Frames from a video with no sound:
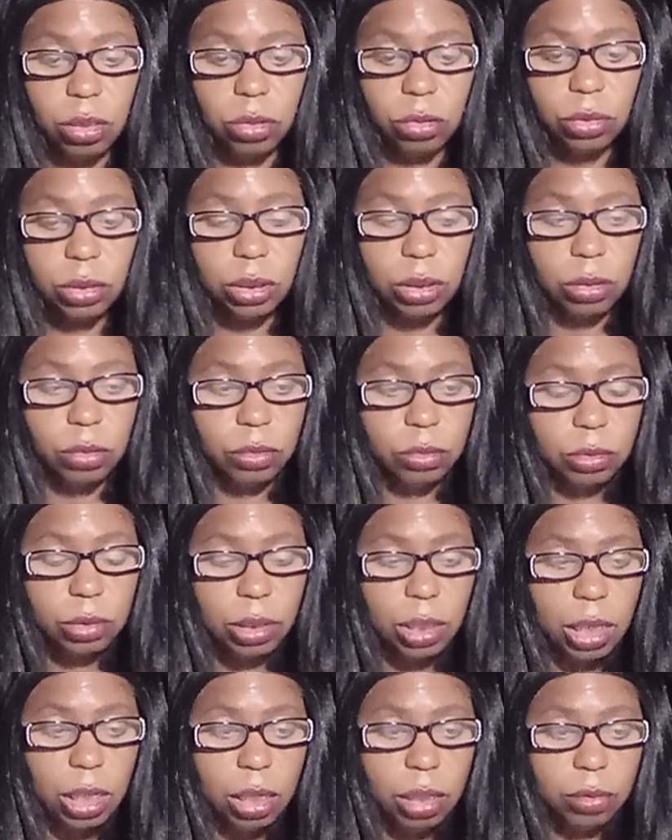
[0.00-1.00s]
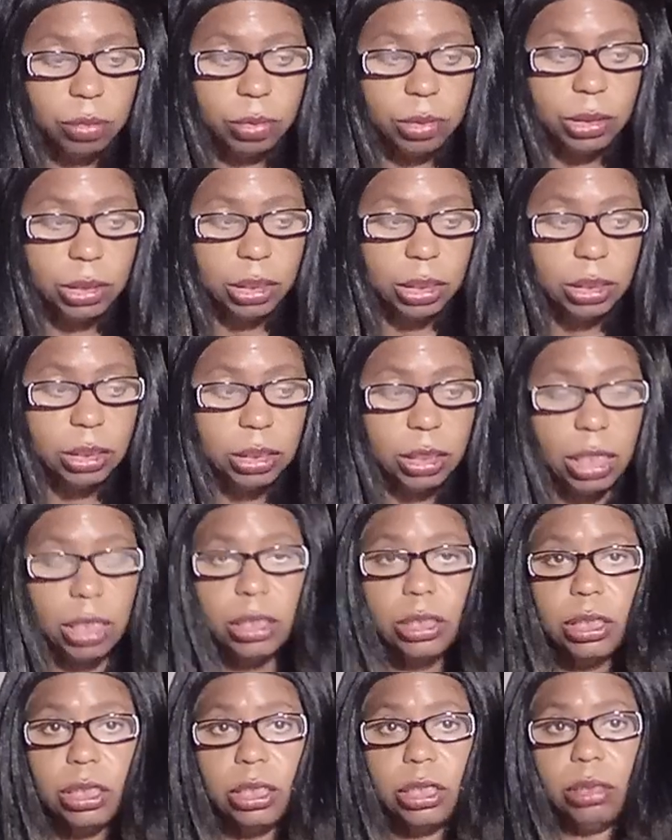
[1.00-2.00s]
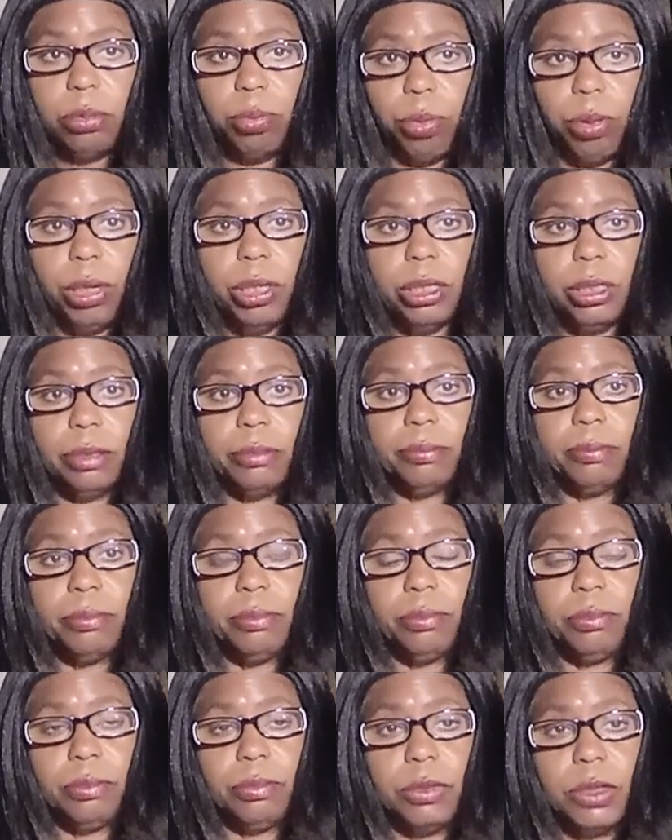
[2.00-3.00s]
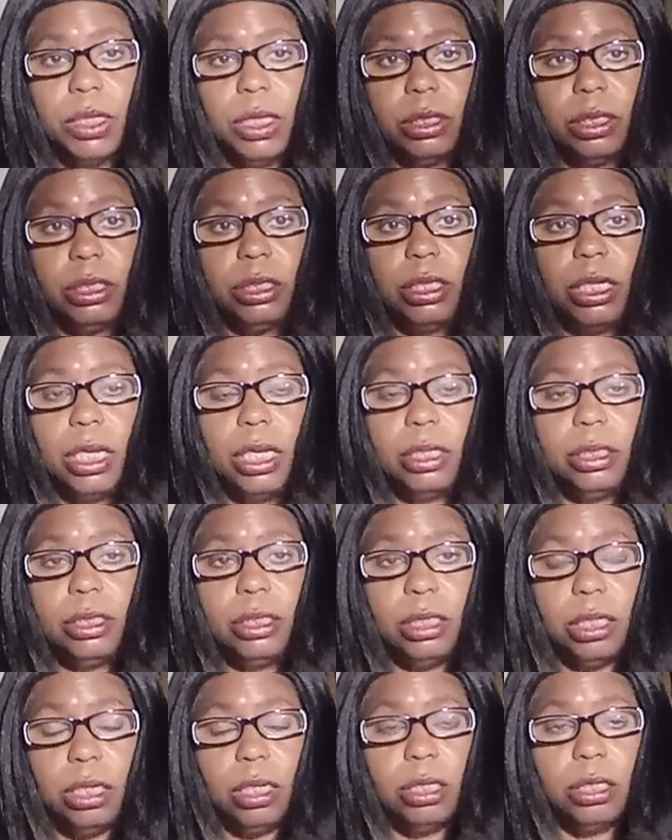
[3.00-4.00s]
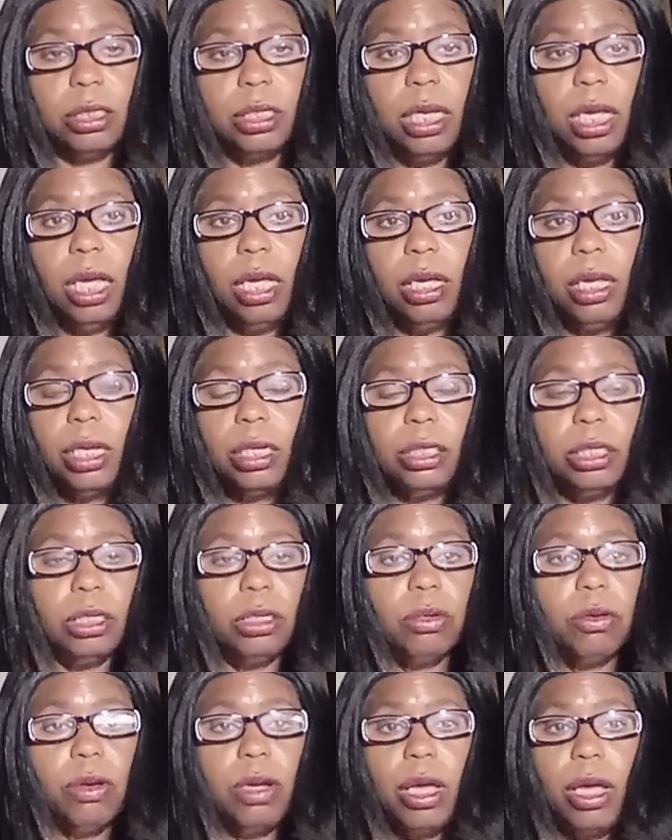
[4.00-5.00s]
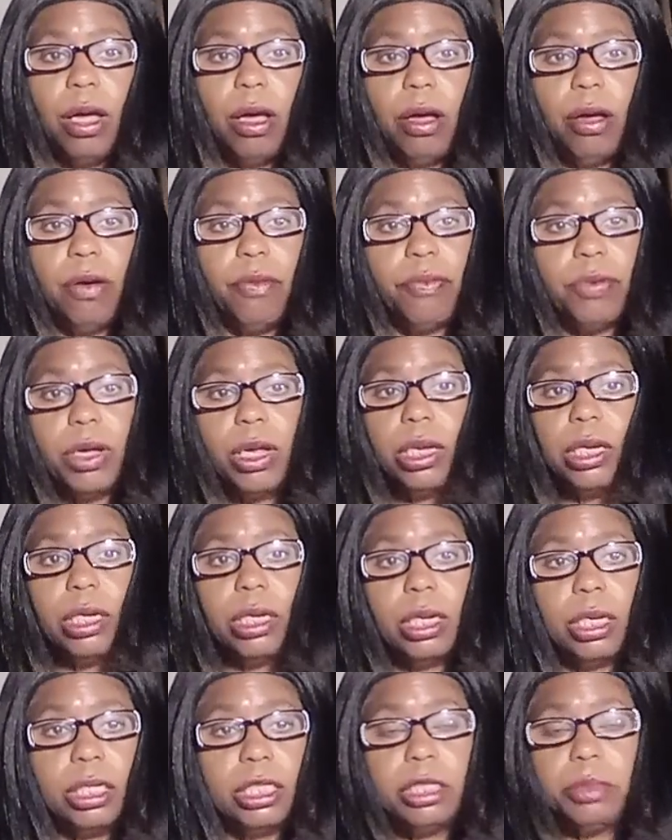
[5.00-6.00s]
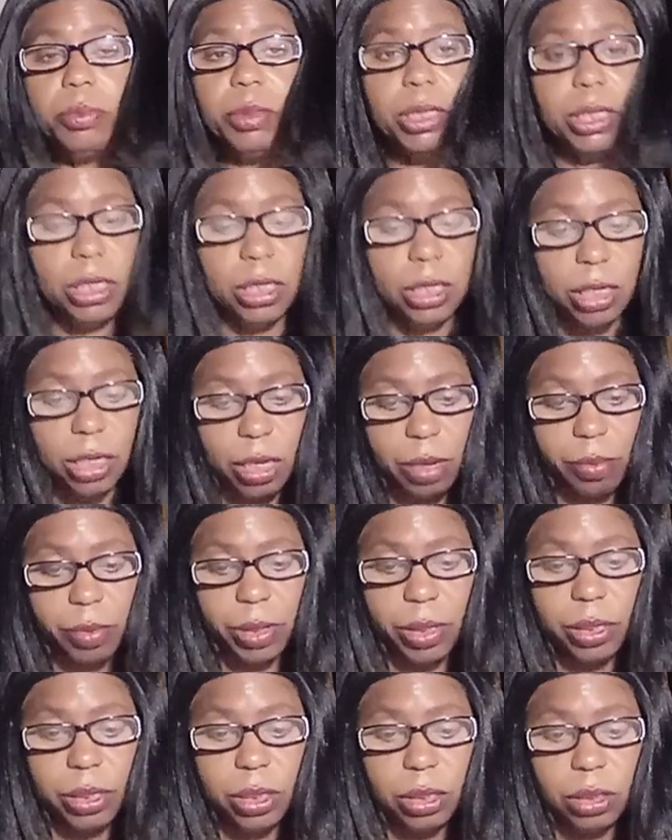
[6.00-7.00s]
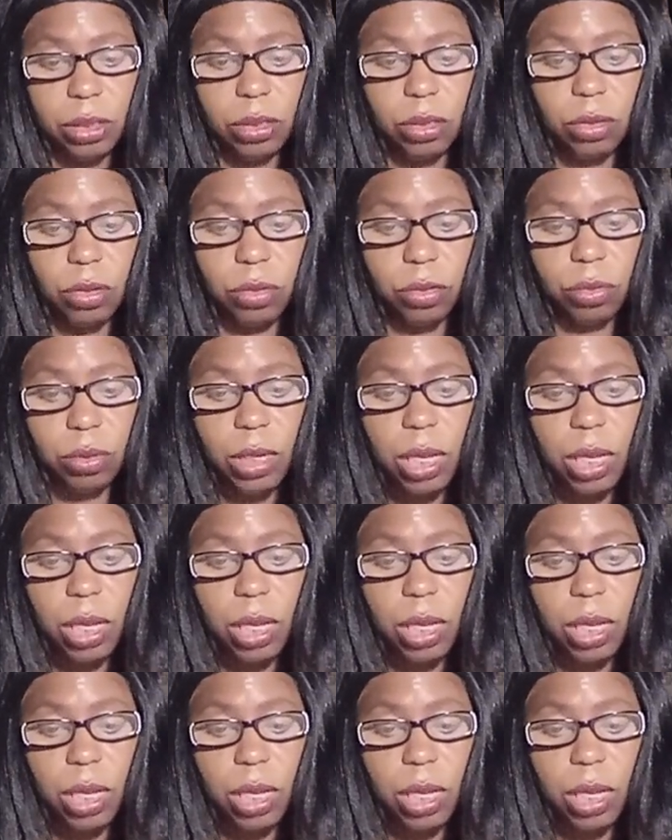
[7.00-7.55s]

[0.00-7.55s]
So well, since they suspend that ceiling, they don't have a spending limit, you know.